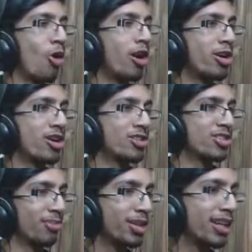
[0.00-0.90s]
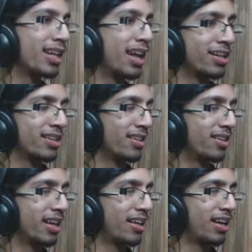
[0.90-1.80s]
corner or something, like a
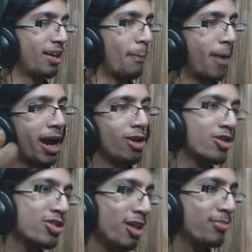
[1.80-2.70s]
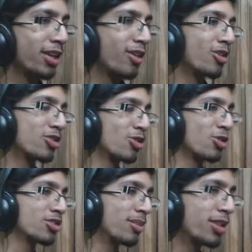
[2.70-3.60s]
mile or something, or
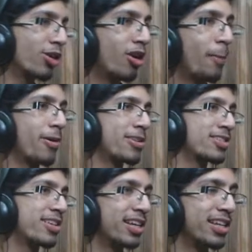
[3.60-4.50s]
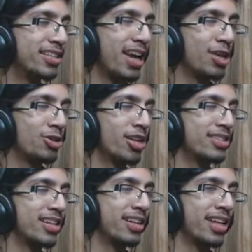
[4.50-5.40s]
so something on a percentage. Yeah, I should
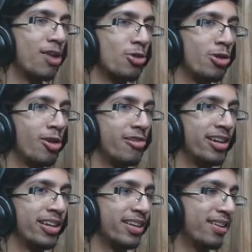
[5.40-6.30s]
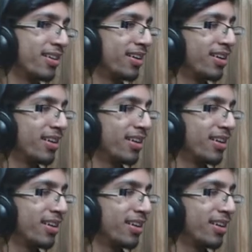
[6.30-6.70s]
have said that word already. Yeah,